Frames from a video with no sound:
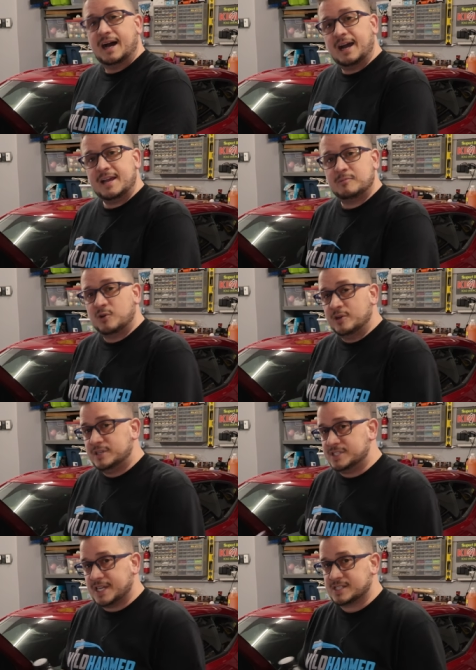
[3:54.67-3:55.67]
I am going
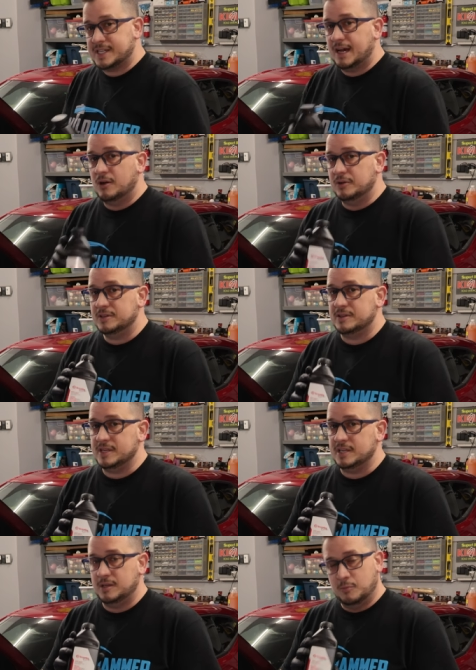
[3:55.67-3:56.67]
to test out
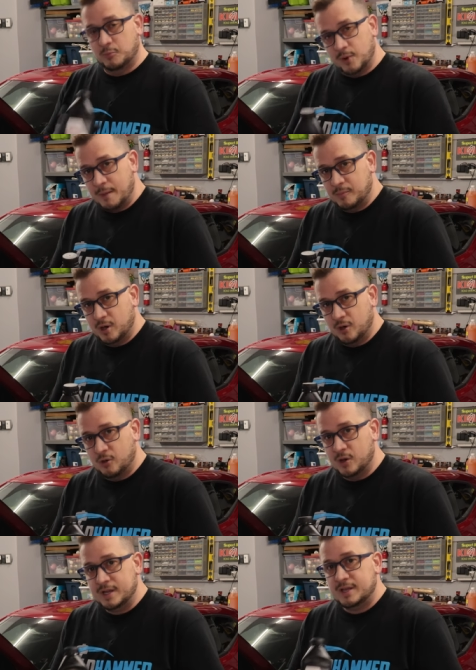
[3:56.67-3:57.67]
the
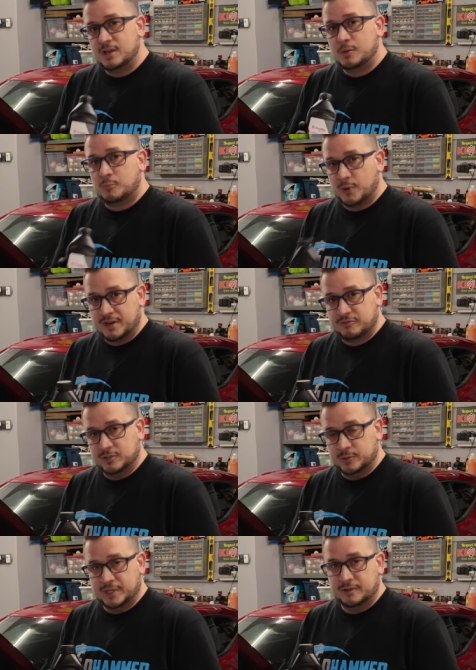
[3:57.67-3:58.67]
Brembo brake
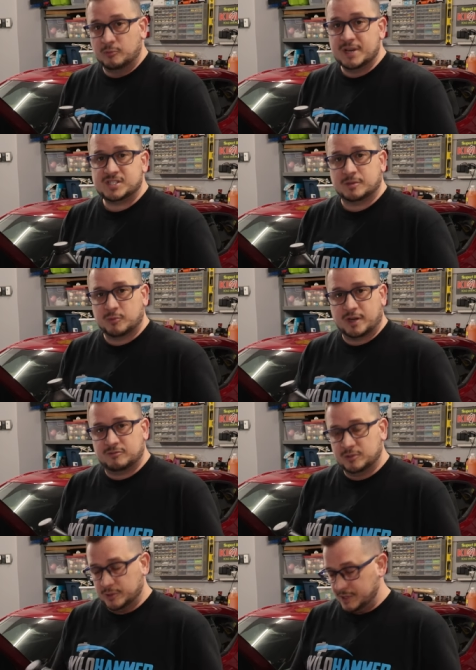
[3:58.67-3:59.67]
fluid, the racing brake
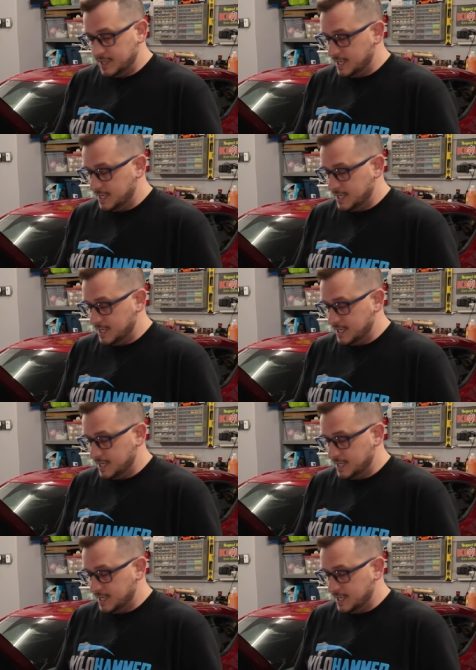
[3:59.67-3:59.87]
fluid,